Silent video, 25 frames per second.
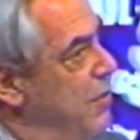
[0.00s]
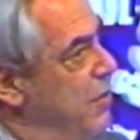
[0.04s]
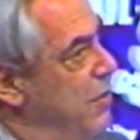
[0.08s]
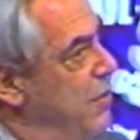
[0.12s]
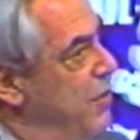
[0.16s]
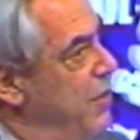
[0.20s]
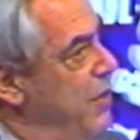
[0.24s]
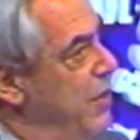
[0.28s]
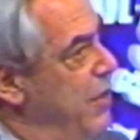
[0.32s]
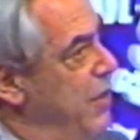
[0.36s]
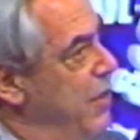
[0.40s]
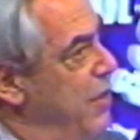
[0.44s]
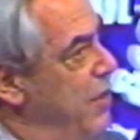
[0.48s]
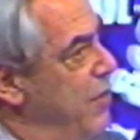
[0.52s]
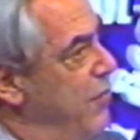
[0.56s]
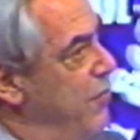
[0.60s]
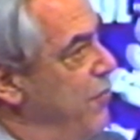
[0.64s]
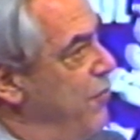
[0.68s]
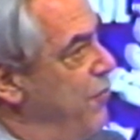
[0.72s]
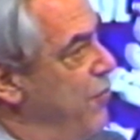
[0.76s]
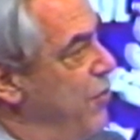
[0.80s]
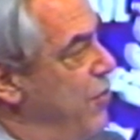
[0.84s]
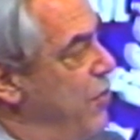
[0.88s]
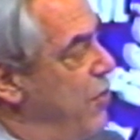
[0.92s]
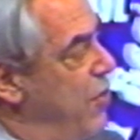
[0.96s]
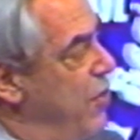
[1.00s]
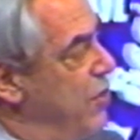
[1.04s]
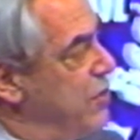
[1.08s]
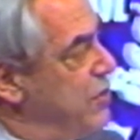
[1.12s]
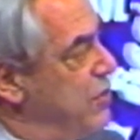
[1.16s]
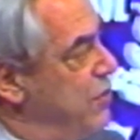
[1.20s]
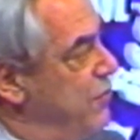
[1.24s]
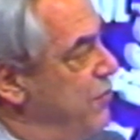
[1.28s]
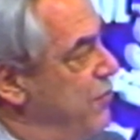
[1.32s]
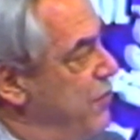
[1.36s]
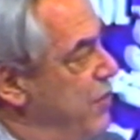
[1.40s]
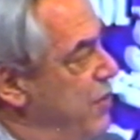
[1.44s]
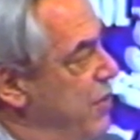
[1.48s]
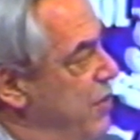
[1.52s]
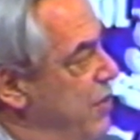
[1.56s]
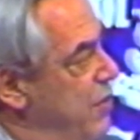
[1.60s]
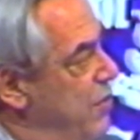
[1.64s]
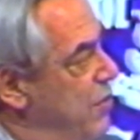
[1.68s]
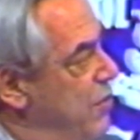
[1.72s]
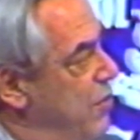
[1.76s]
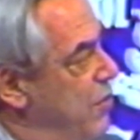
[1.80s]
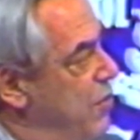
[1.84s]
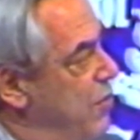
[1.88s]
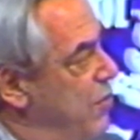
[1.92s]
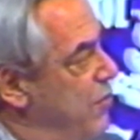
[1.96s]
the philosophy
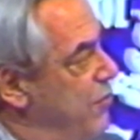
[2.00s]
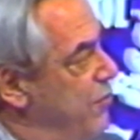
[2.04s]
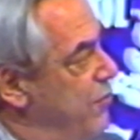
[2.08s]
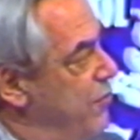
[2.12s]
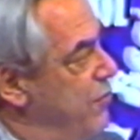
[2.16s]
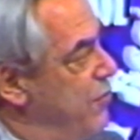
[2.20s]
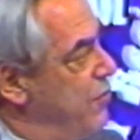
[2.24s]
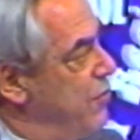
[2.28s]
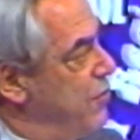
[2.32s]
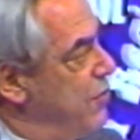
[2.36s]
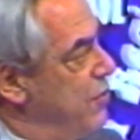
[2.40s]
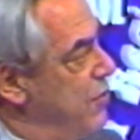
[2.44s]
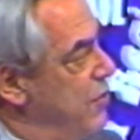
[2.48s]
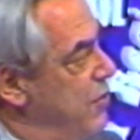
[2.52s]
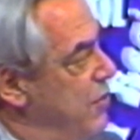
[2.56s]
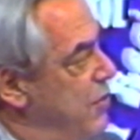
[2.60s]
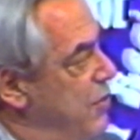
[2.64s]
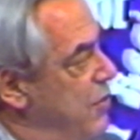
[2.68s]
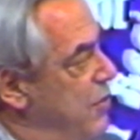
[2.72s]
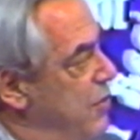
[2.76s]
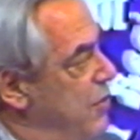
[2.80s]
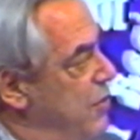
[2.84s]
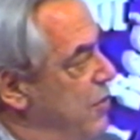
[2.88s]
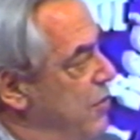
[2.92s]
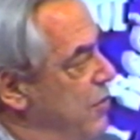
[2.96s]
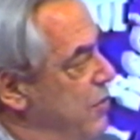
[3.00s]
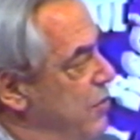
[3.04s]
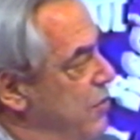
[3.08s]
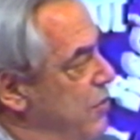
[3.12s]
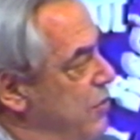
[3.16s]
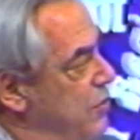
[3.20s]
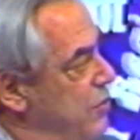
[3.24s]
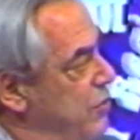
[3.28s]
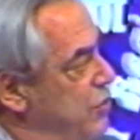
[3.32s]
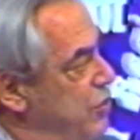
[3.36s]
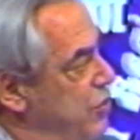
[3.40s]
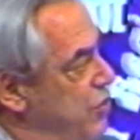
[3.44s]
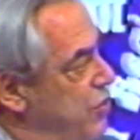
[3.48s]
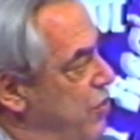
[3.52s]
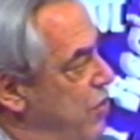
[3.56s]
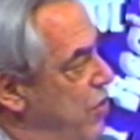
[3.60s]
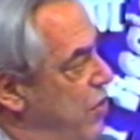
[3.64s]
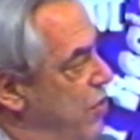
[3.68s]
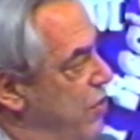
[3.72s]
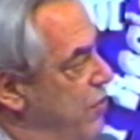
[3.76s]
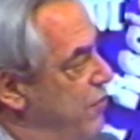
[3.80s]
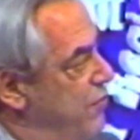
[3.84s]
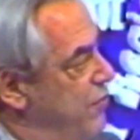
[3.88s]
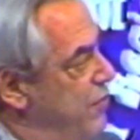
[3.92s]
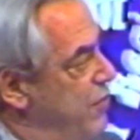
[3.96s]
of
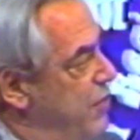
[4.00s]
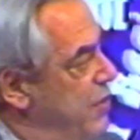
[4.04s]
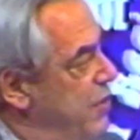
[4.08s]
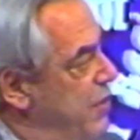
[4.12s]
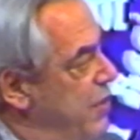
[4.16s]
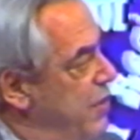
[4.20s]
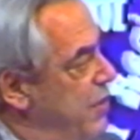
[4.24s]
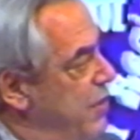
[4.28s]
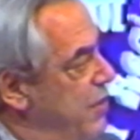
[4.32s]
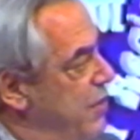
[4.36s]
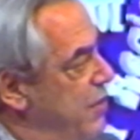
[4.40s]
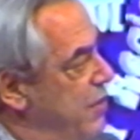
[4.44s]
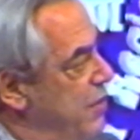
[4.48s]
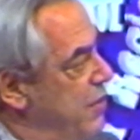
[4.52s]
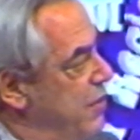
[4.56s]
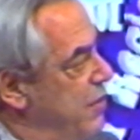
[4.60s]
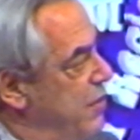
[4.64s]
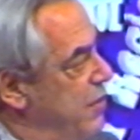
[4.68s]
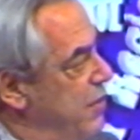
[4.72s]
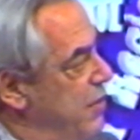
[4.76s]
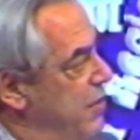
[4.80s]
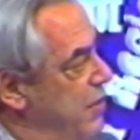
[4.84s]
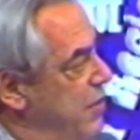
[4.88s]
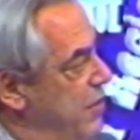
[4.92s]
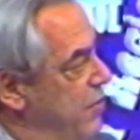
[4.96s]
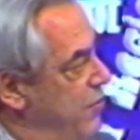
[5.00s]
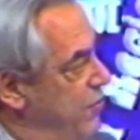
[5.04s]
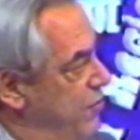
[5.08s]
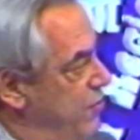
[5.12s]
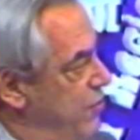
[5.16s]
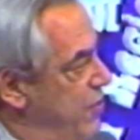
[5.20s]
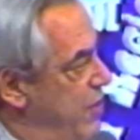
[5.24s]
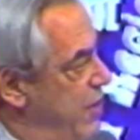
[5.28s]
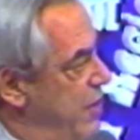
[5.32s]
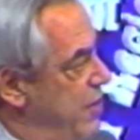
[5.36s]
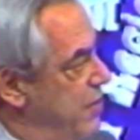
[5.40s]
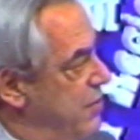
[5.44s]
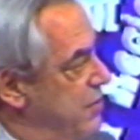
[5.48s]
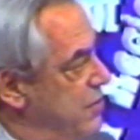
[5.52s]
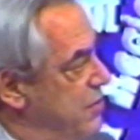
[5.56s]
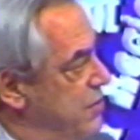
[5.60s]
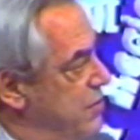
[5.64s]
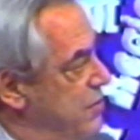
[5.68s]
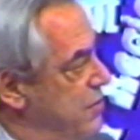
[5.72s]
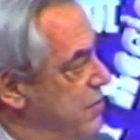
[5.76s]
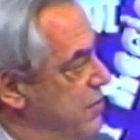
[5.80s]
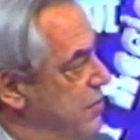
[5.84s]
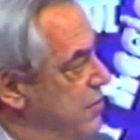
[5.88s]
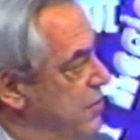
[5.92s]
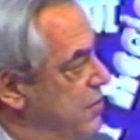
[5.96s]
geography in France.
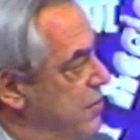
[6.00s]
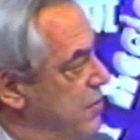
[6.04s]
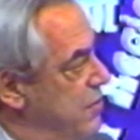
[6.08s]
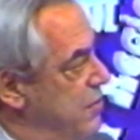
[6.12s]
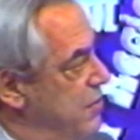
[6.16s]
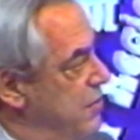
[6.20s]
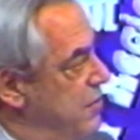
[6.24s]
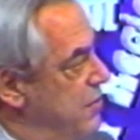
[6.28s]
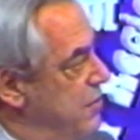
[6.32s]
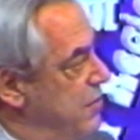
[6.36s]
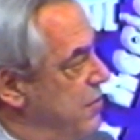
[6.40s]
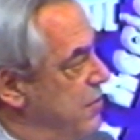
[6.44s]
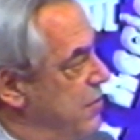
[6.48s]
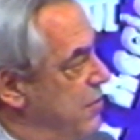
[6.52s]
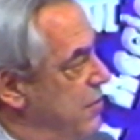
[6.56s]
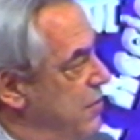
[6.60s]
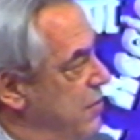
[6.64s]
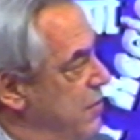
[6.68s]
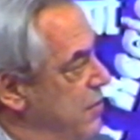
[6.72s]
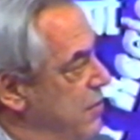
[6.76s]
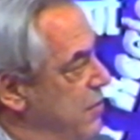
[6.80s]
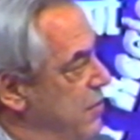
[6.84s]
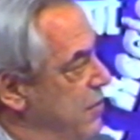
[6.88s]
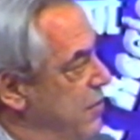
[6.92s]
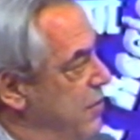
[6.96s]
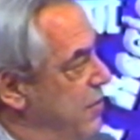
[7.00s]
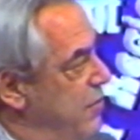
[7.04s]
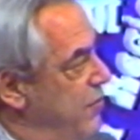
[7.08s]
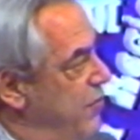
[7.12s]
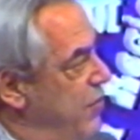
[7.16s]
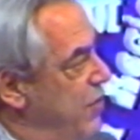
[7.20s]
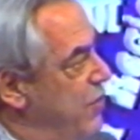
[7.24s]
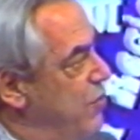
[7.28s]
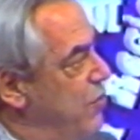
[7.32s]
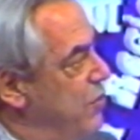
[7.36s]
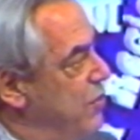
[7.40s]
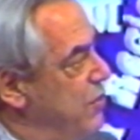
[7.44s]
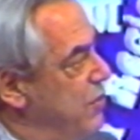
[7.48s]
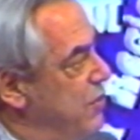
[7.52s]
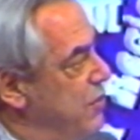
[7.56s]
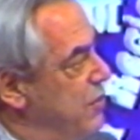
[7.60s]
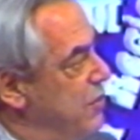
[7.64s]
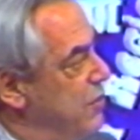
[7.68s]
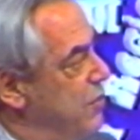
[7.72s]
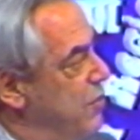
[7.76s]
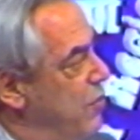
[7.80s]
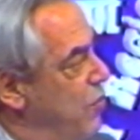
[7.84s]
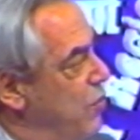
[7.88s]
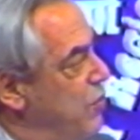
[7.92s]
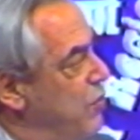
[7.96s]
If he couldn't
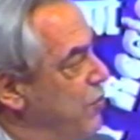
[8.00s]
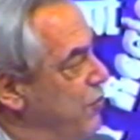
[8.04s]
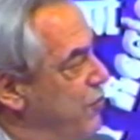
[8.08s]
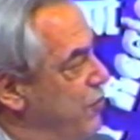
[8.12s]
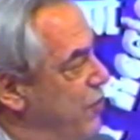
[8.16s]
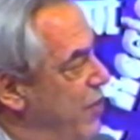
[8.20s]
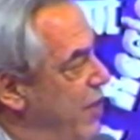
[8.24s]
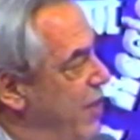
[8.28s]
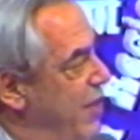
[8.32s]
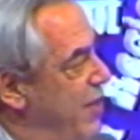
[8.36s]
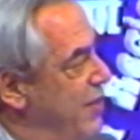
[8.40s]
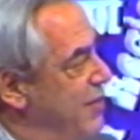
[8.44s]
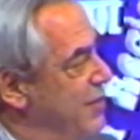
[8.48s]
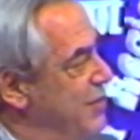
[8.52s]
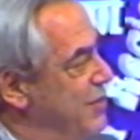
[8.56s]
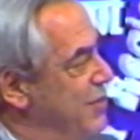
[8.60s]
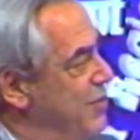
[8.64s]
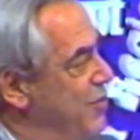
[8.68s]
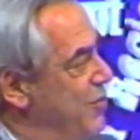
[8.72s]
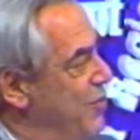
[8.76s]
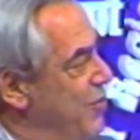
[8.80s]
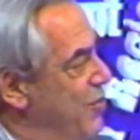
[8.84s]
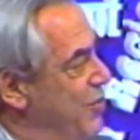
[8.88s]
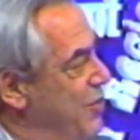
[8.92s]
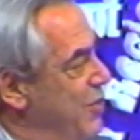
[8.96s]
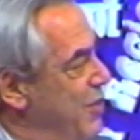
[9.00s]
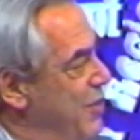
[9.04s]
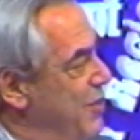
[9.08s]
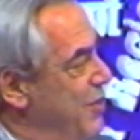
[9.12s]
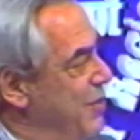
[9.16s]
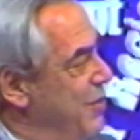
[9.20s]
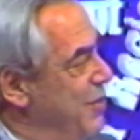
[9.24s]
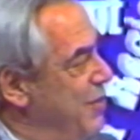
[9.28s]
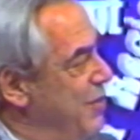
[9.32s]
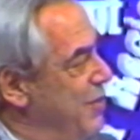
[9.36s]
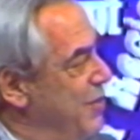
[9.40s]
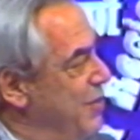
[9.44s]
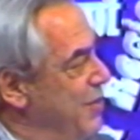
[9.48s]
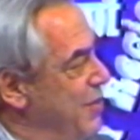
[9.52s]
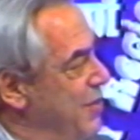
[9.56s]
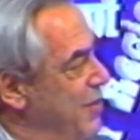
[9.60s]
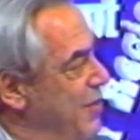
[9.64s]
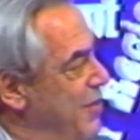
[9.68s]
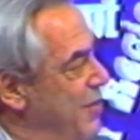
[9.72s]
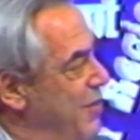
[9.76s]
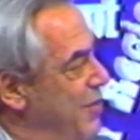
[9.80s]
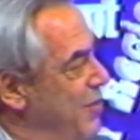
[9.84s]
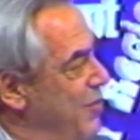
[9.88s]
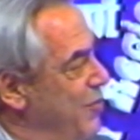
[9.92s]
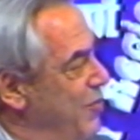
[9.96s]
go to France or didn't
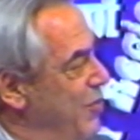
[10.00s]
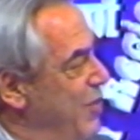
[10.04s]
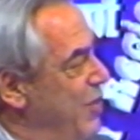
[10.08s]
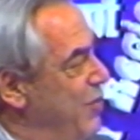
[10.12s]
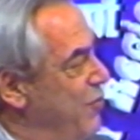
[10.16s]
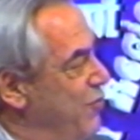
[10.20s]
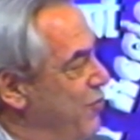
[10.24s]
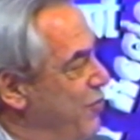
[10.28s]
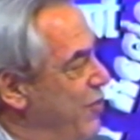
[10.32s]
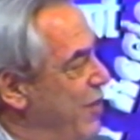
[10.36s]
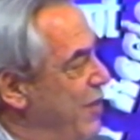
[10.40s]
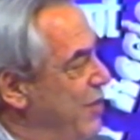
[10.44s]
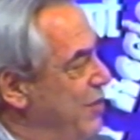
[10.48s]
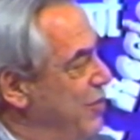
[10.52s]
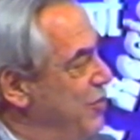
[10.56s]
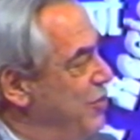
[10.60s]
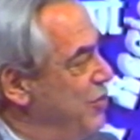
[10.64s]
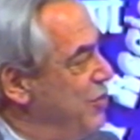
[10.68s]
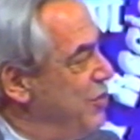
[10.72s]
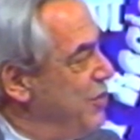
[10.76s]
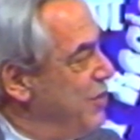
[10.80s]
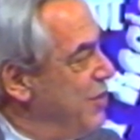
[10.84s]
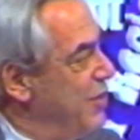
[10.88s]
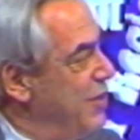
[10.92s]
read French,